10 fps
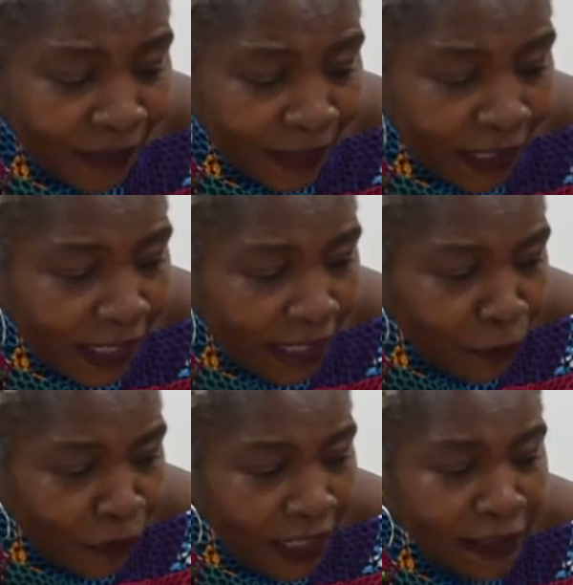
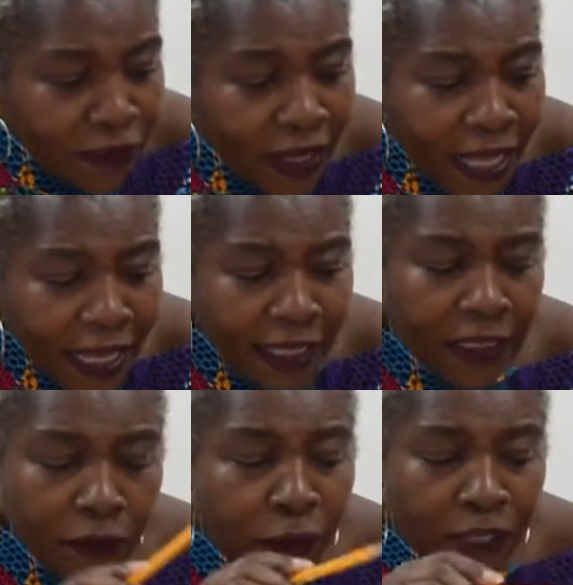And where is the I?
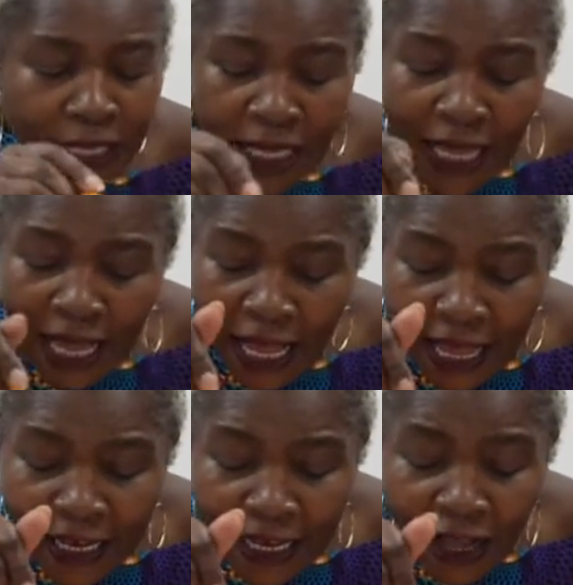Okay,
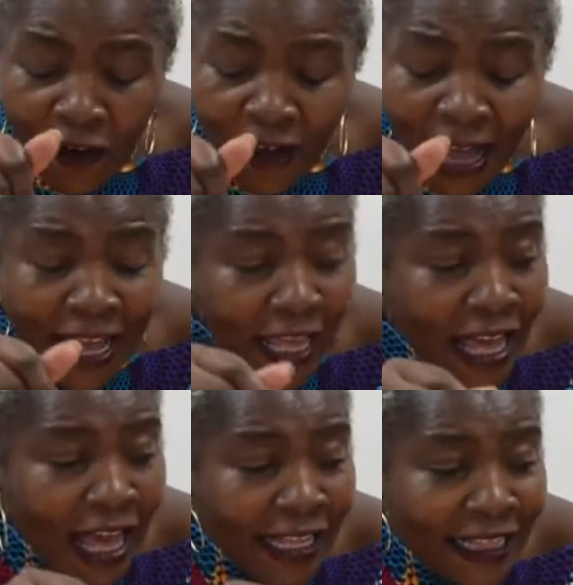and now
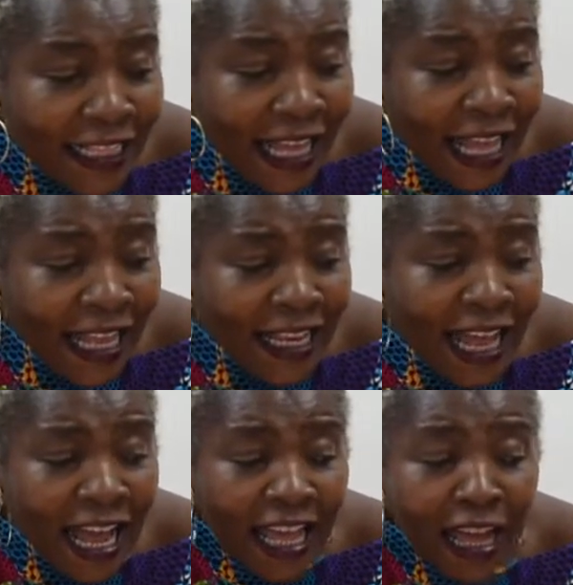at the end
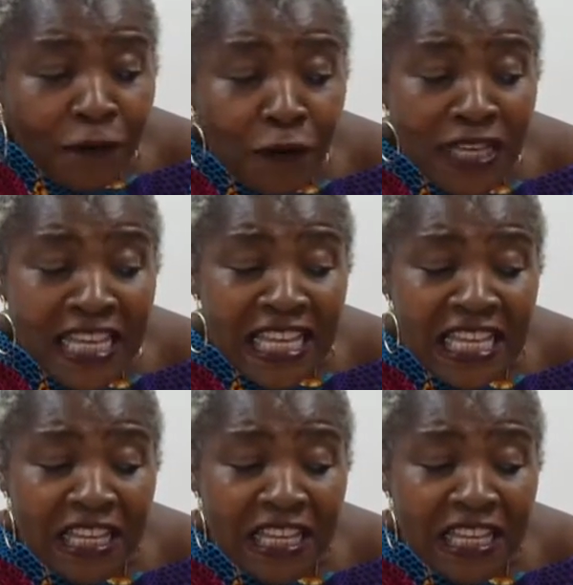I have an E.